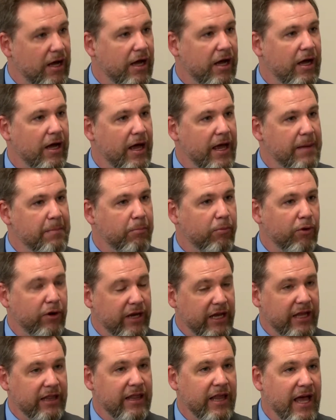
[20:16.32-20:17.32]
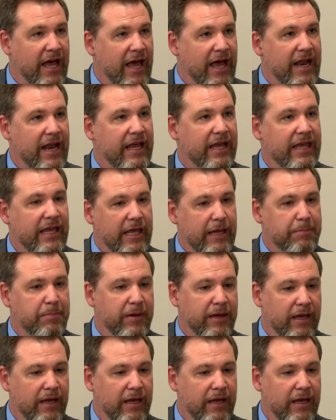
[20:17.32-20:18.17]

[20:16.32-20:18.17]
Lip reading: in bringing that and keeping